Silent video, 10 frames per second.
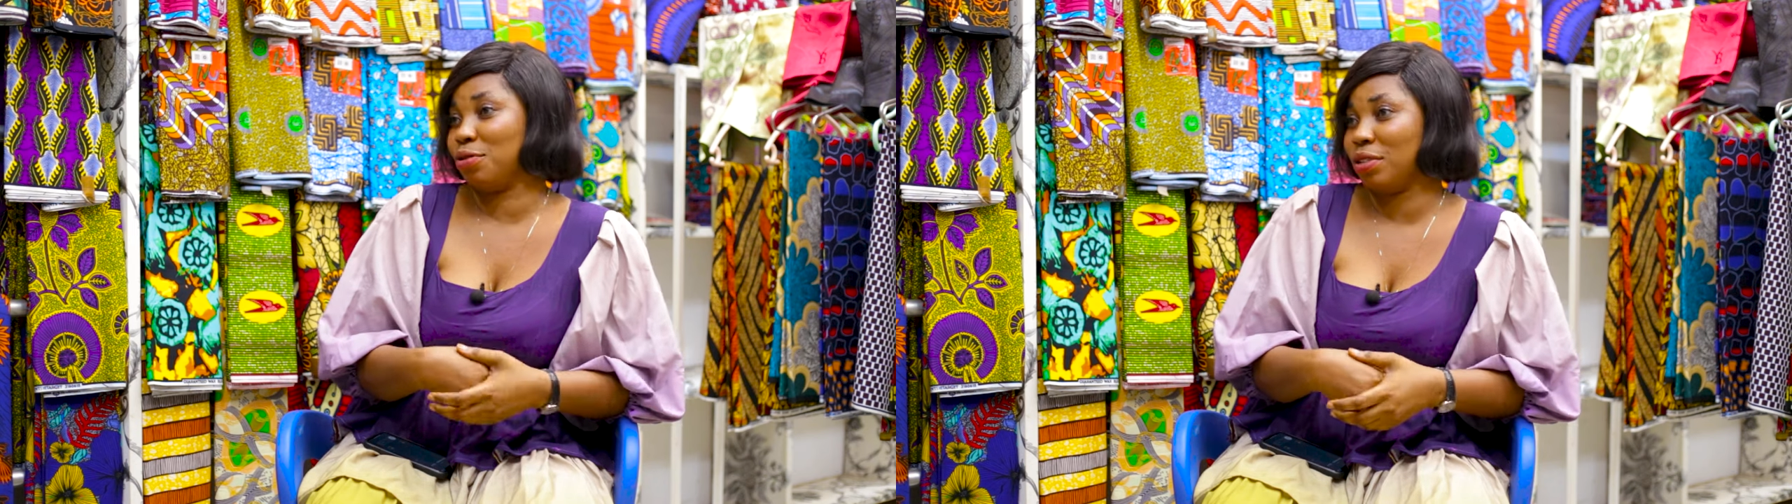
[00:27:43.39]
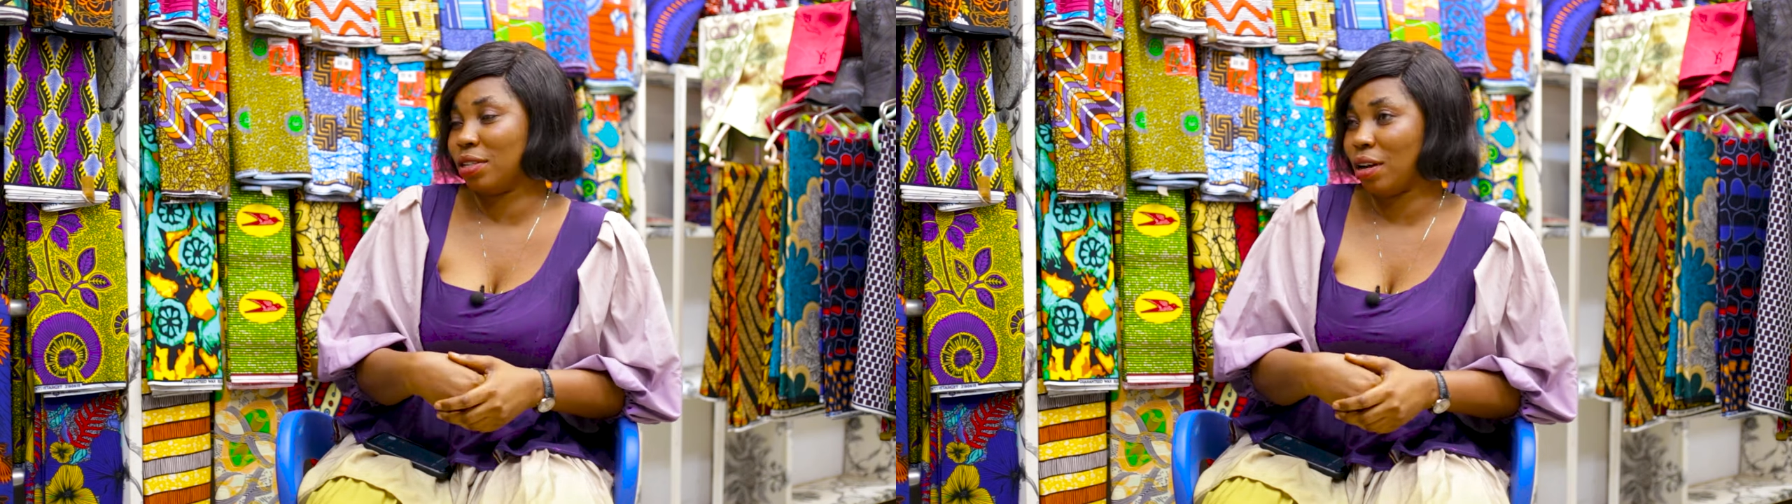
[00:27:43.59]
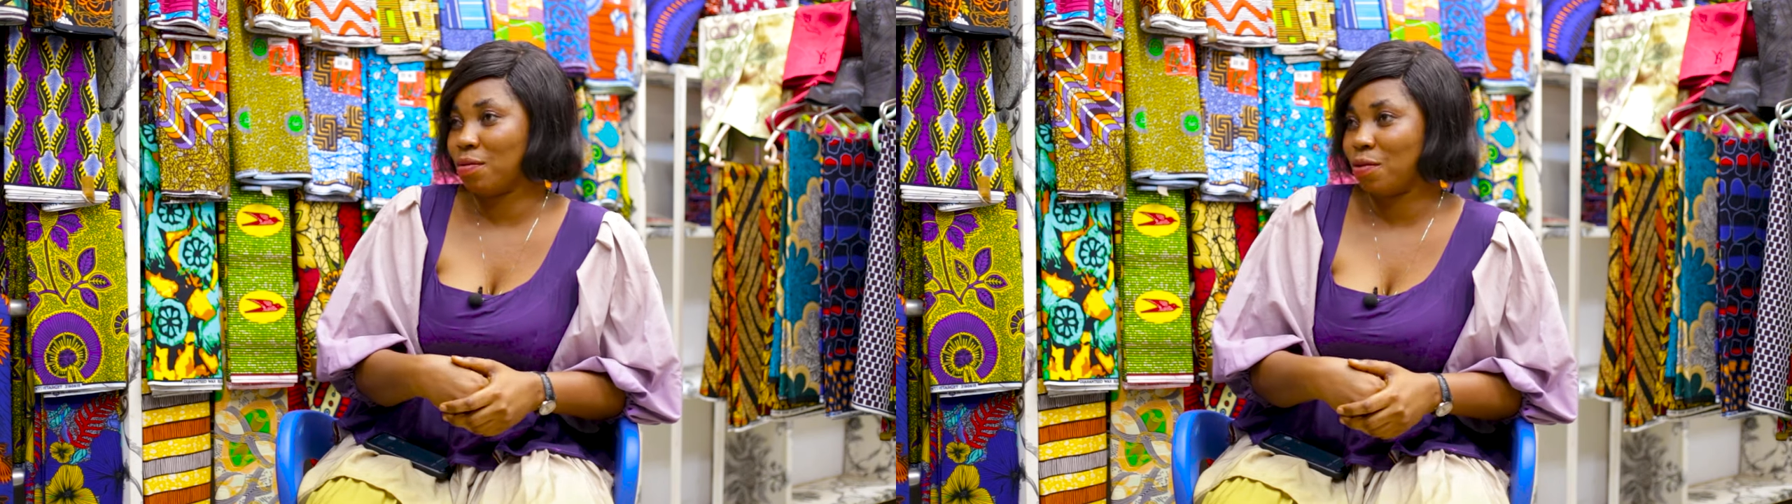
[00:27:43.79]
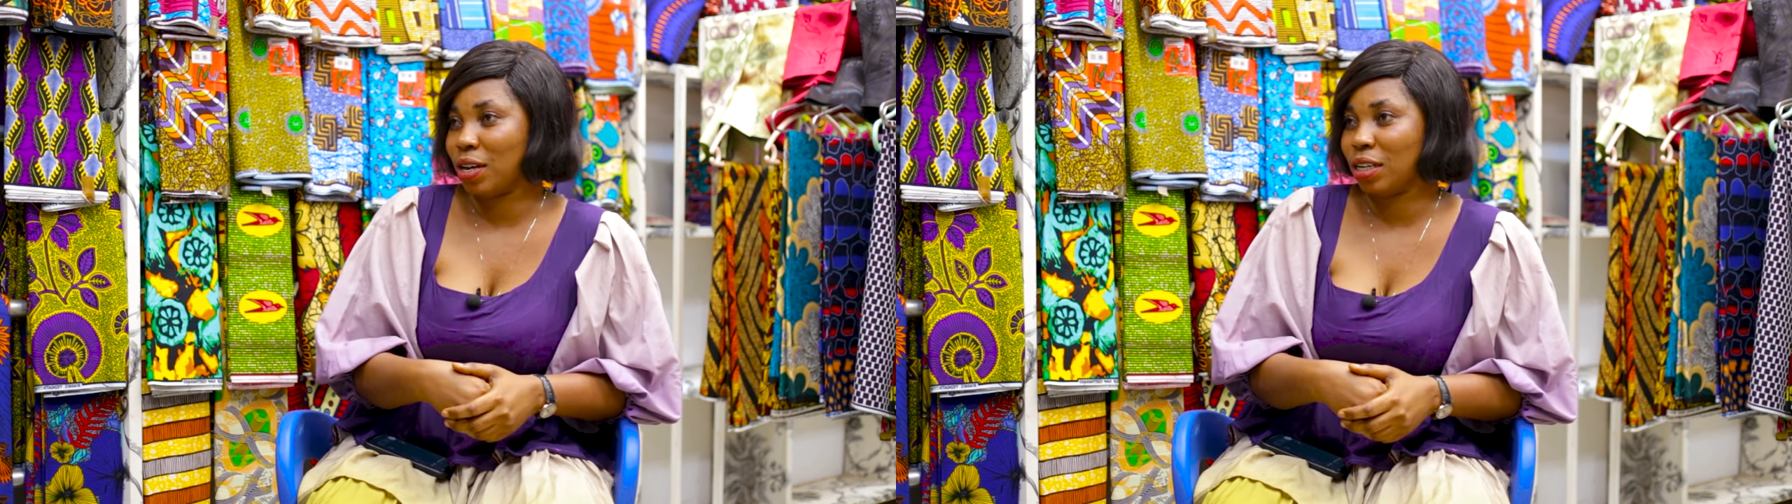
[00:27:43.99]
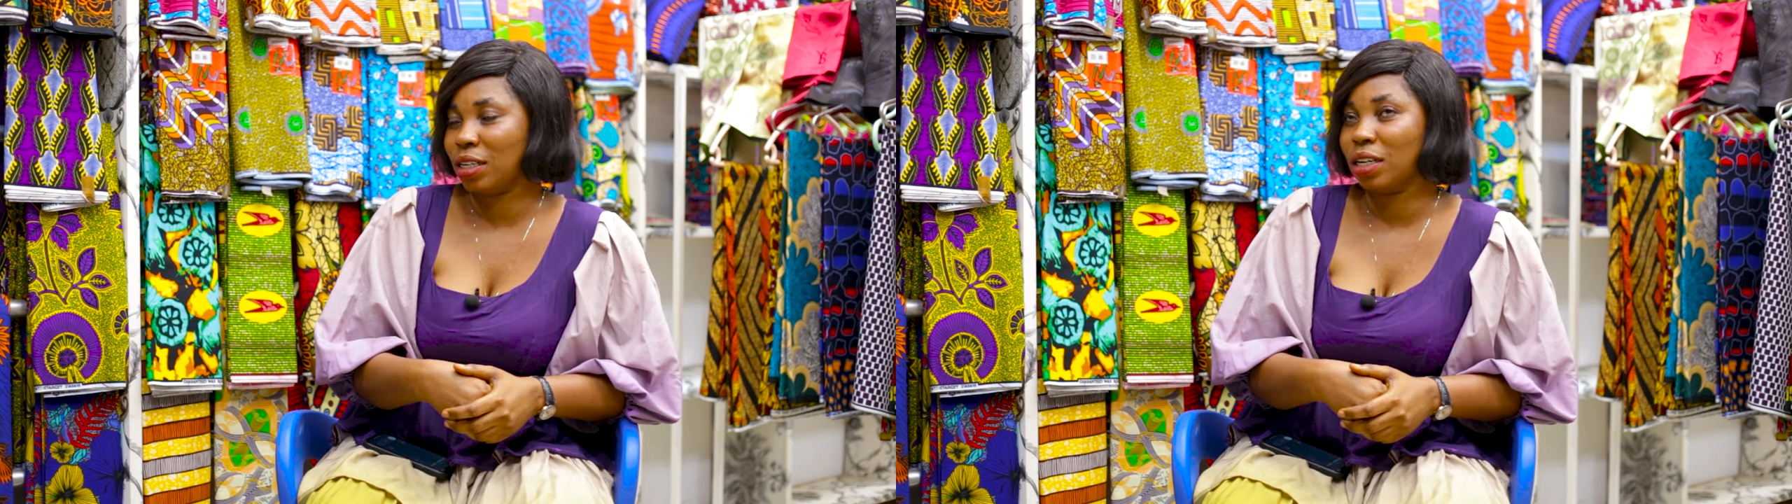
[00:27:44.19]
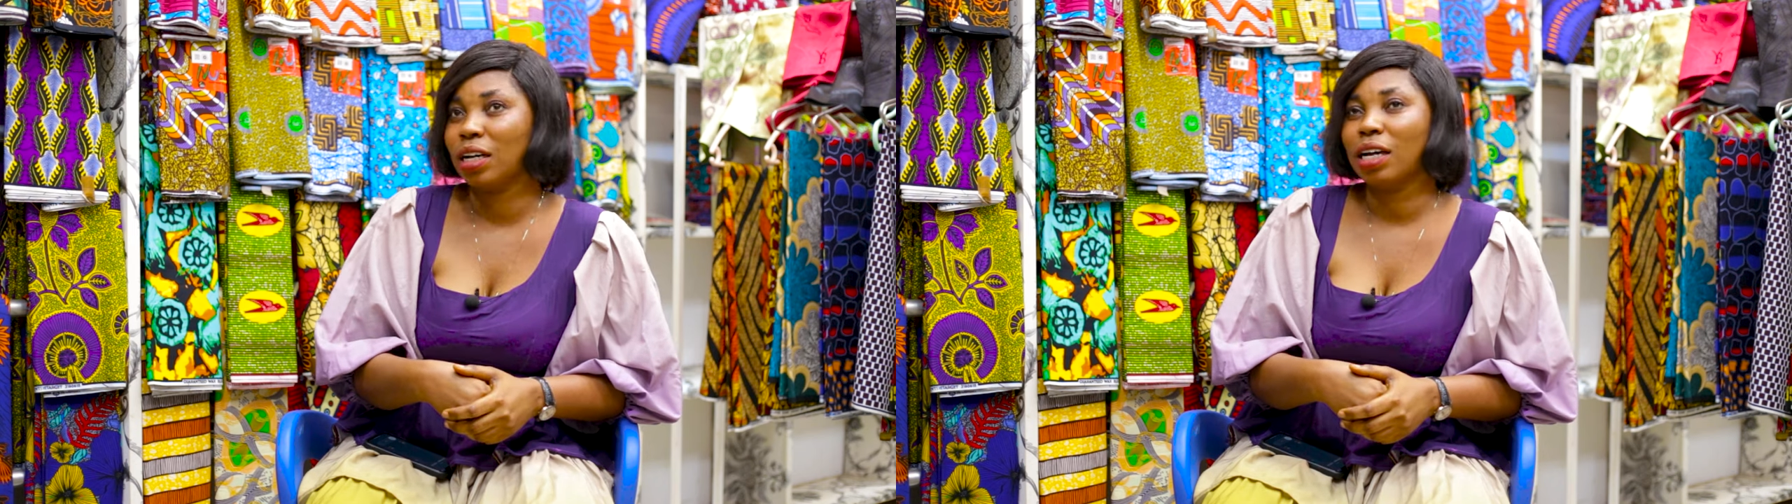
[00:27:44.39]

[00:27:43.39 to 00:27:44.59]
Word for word: to someone